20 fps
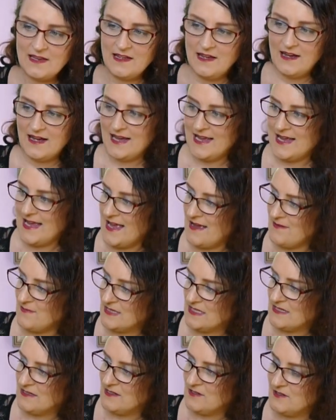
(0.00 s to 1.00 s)
I
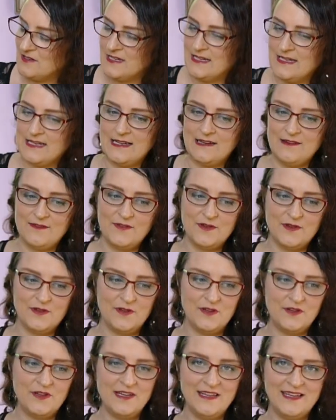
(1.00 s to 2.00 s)
absolutely love
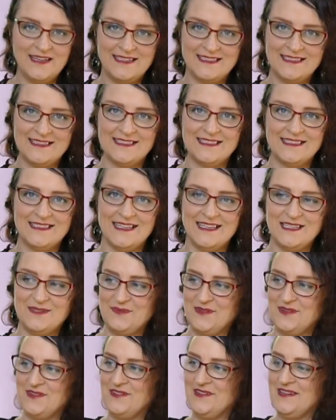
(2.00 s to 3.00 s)
her. Let's
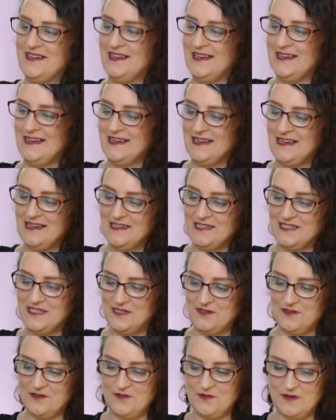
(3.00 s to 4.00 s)
put her in.
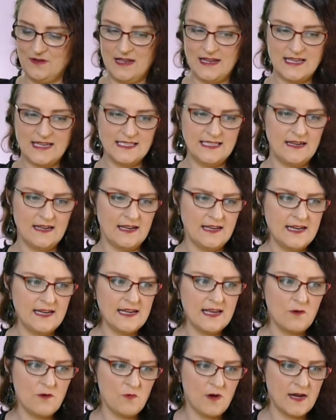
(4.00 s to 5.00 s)
So, like I said, I need
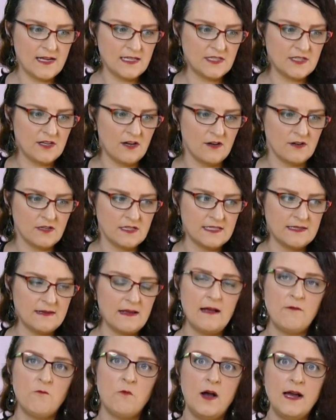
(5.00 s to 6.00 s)
to get white socks.
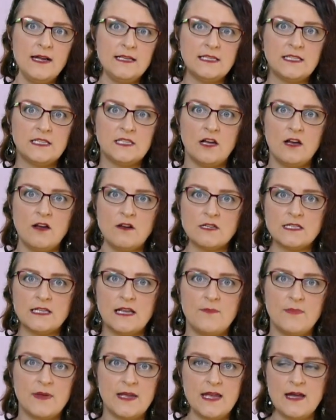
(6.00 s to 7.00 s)
White socks
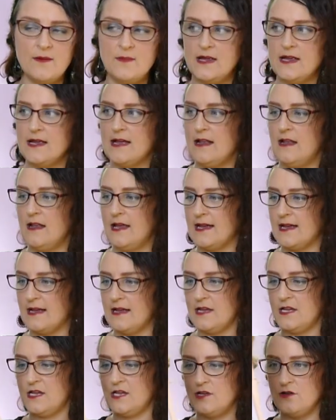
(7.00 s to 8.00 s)
are becoming like
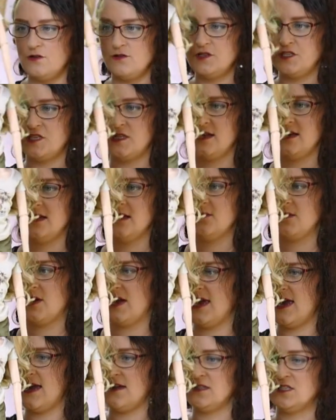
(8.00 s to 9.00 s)
a huge thing in
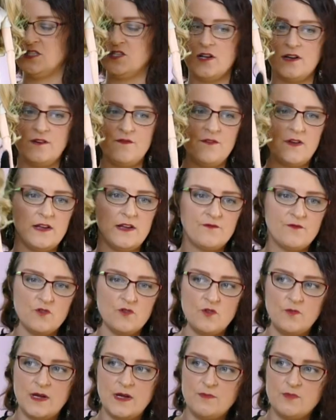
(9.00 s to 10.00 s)
my house, trying to find for
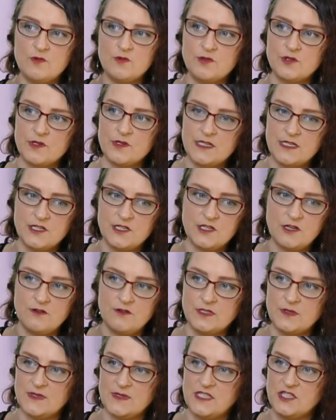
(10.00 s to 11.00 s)
all my ball jointed
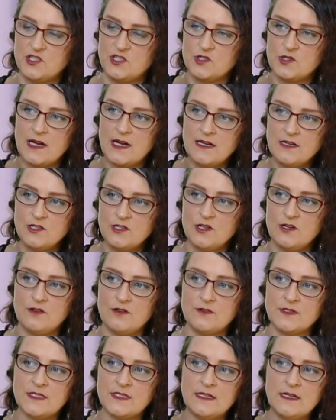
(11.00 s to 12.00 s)
dolls. My strung
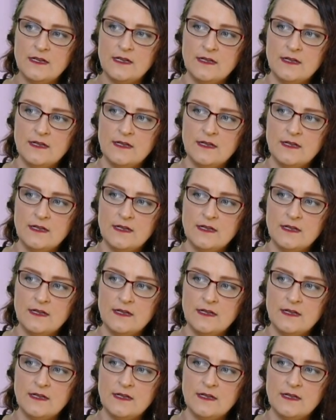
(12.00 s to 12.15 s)
dolls